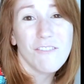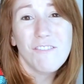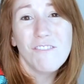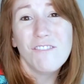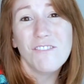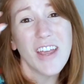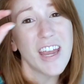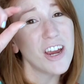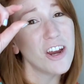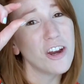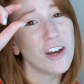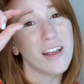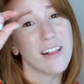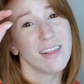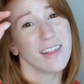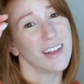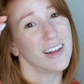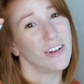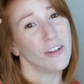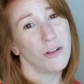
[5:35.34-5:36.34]
very
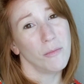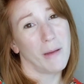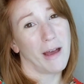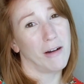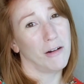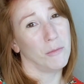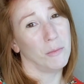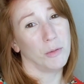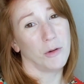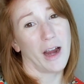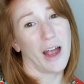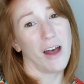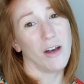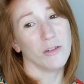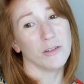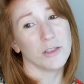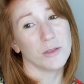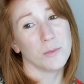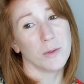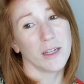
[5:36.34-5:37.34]
little amount of
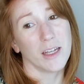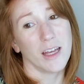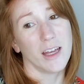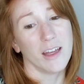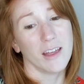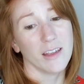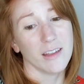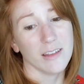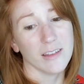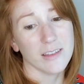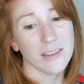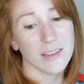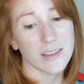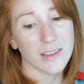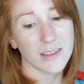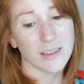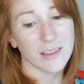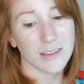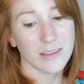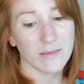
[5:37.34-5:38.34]
brows
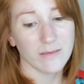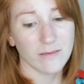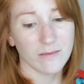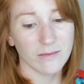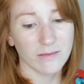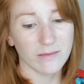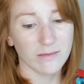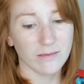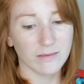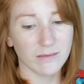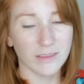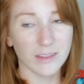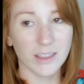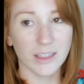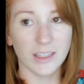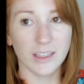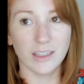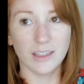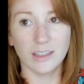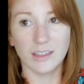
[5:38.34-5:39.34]
because
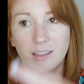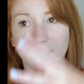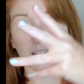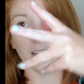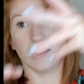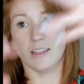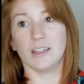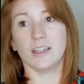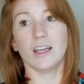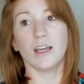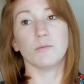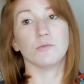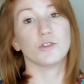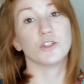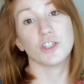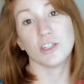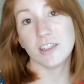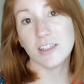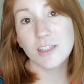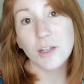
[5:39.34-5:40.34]
I'm
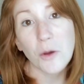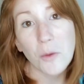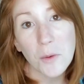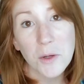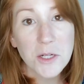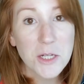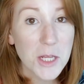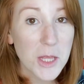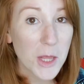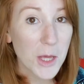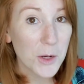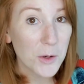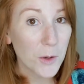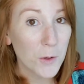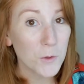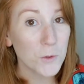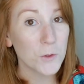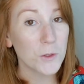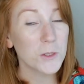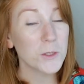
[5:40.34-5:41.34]
just going to the
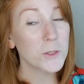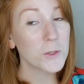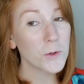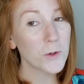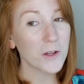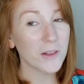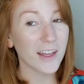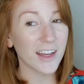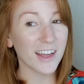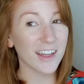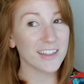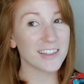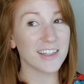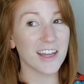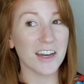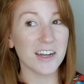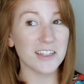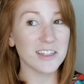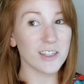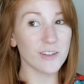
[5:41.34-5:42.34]
grocery store. Like I
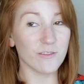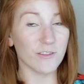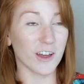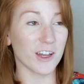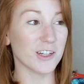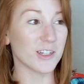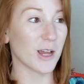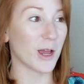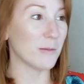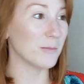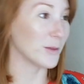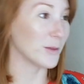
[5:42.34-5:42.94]
said, it's a fun time to